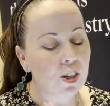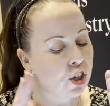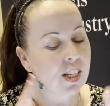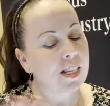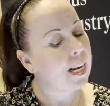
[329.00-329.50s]

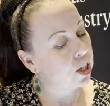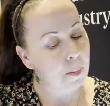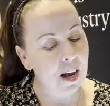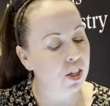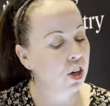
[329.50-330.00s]
She sets the
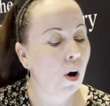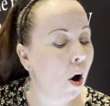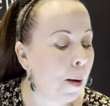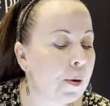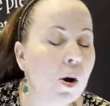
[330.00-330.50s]
bar so
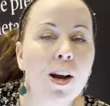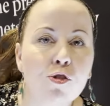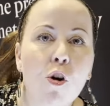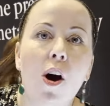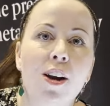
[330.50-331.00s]
high, but I
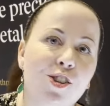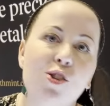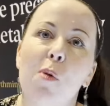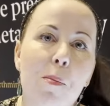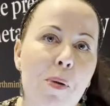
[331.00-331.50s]
try to
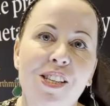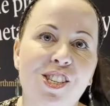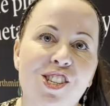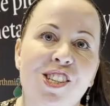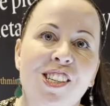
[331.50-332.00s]
do my best.